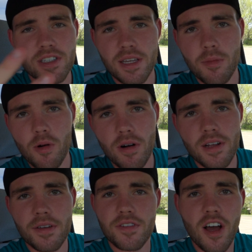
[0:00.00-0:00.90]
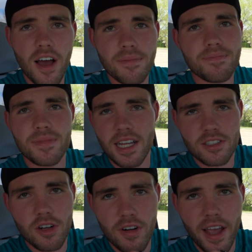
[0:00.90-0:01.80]
to see more. If not,
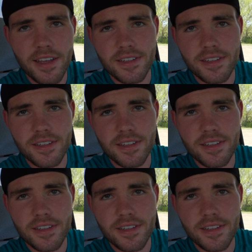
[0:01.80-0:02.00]
that's all right.